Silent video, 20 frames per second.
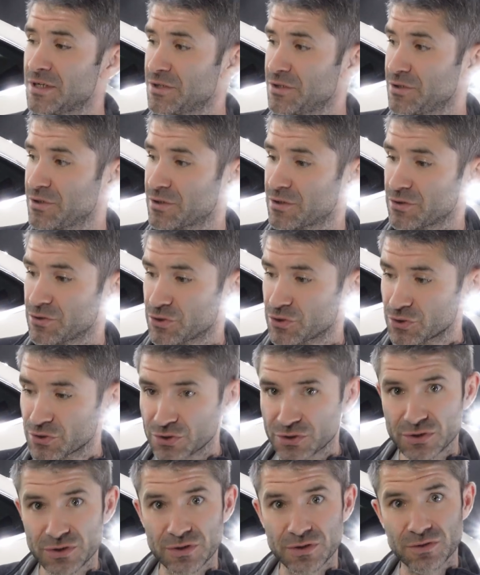You can
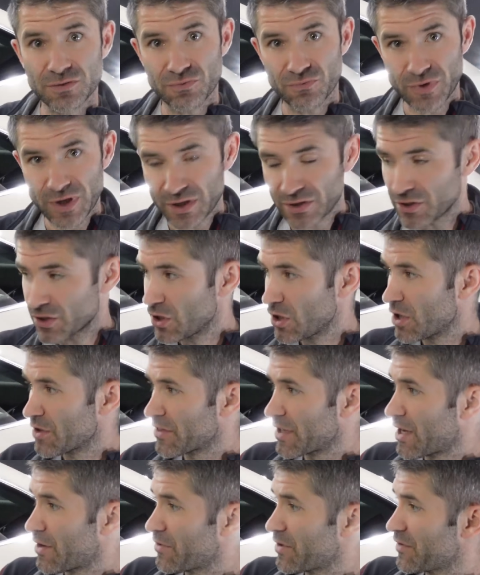just wring the cloth
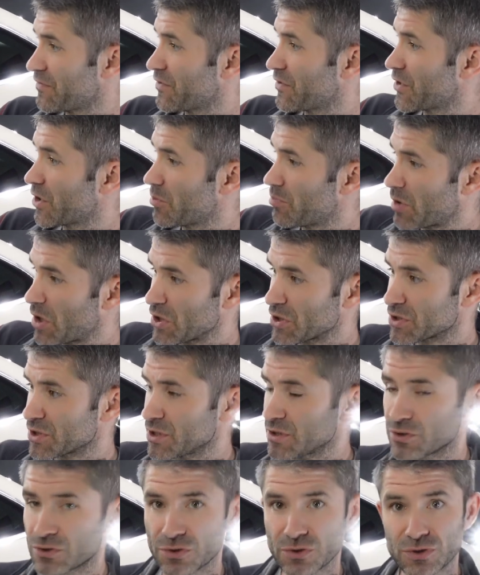out if you've got
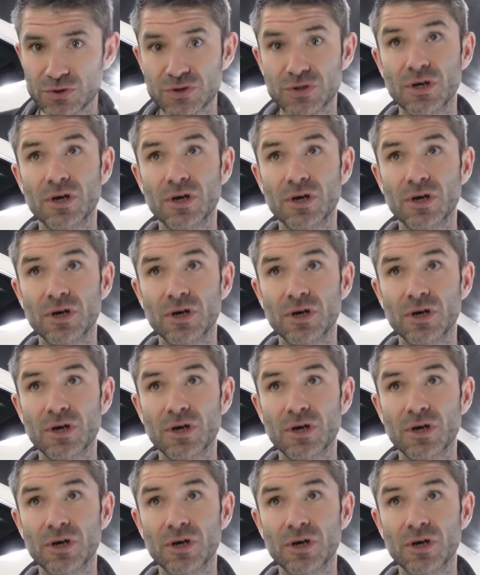polishing dust,